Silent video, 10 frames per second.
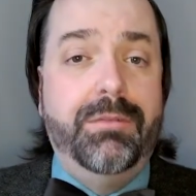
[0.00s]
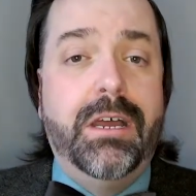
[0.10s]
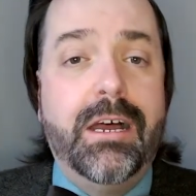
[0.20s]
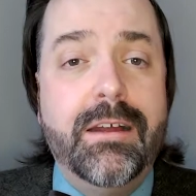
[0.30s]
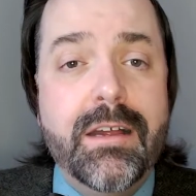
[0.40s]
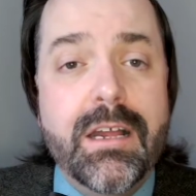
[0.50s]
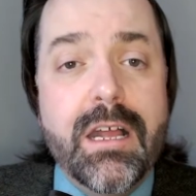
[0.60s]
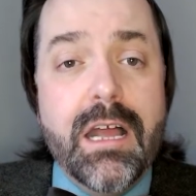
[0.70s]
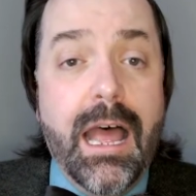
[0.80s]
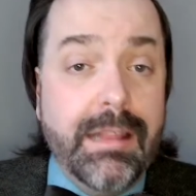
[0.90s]

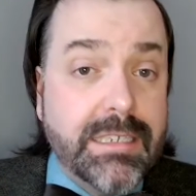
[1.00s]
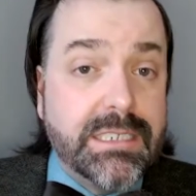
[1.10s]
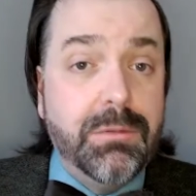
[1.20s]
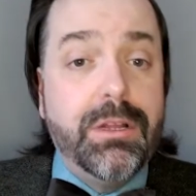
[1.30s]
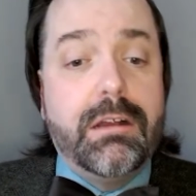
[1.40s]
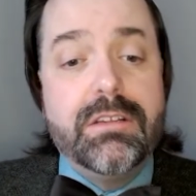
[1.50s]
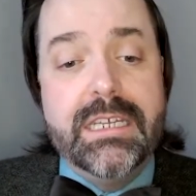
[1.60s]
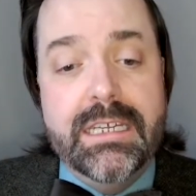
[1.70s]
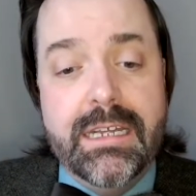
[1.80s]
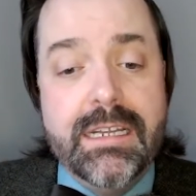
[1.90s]
And then
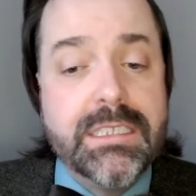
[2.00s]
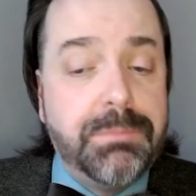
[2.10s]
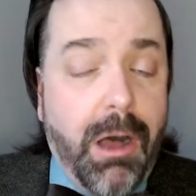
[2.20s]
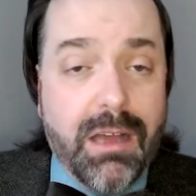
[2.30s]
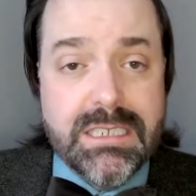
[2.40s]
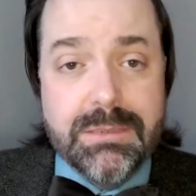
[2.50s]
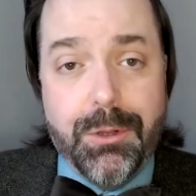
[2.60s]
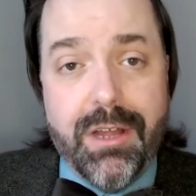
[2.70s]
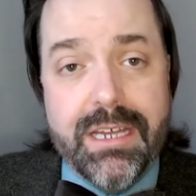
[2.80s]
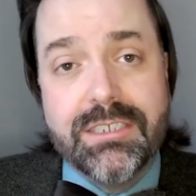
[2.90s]
similarly, it is
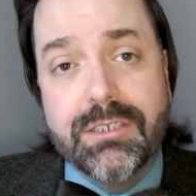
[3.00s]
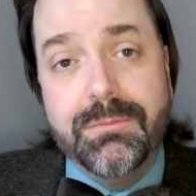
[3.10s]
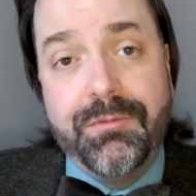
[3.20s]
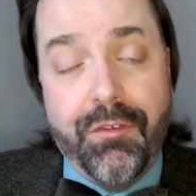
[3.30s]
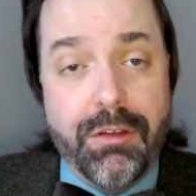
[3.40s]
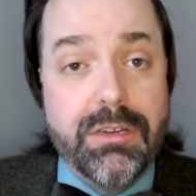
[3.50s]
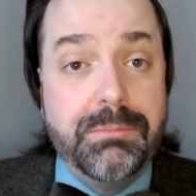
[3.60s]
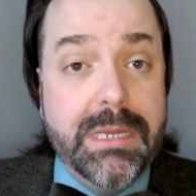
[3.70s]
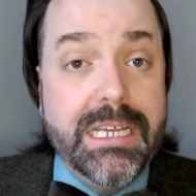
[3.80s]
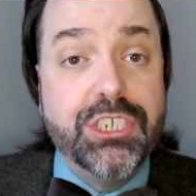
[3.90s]
possible, I assume, for there to
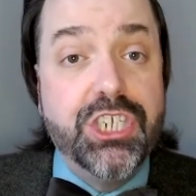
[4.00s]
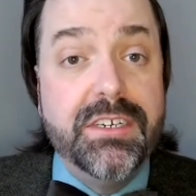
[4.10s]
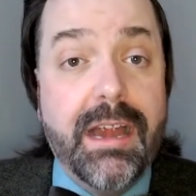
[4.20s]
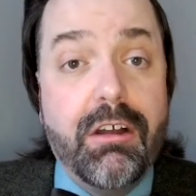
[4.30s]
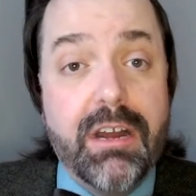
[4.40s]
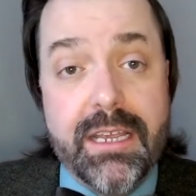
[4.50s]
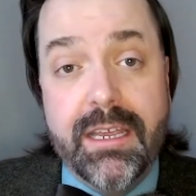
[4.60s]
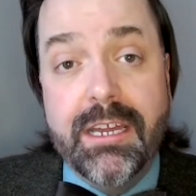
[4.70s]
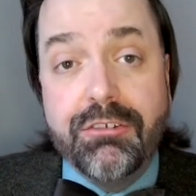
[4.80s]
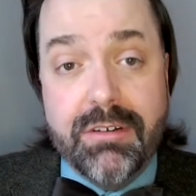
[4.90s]
be a generic
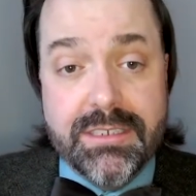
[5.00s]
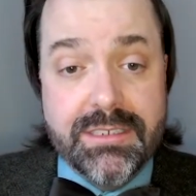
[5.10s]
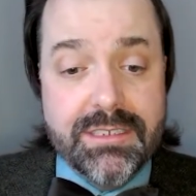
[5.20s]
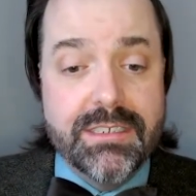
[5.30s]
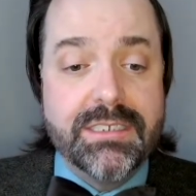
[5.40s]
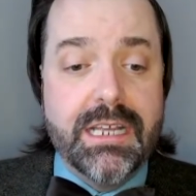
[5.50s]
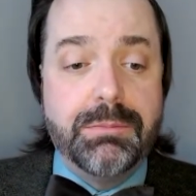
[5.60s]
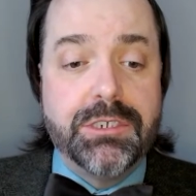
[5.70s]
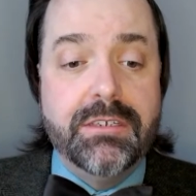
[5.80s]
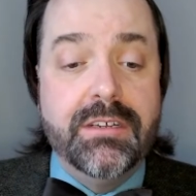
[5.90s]
interests
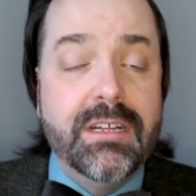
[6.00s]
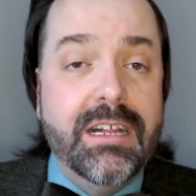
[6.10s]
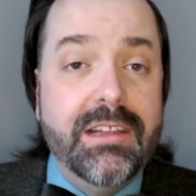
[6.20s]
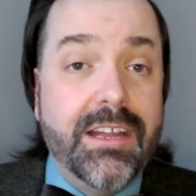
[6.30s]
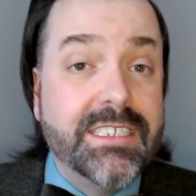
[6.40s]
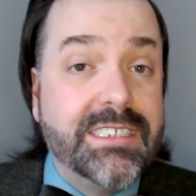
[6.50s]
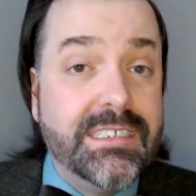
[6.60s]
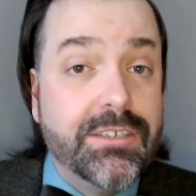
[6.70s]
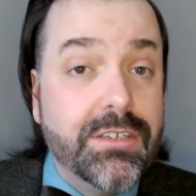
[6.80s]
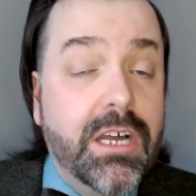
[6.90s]
conception that is
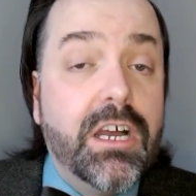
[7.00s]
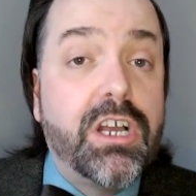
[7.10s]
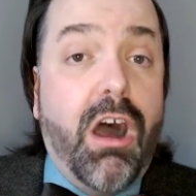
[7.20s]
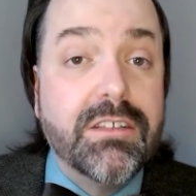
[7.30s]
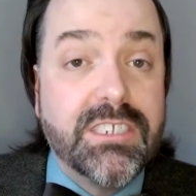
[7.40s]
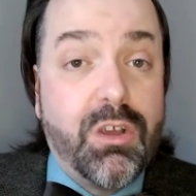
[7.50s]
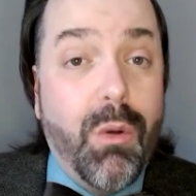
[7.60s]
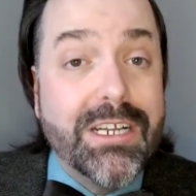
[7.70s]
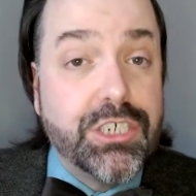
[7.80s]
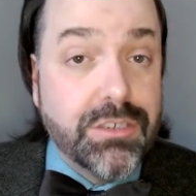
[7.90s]
still
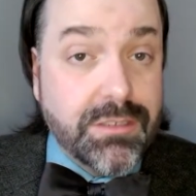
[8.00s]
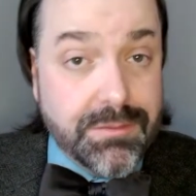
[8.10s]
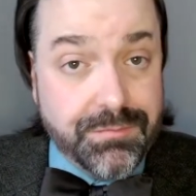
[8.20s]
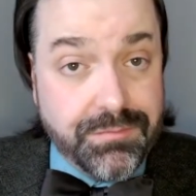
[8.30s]
consequential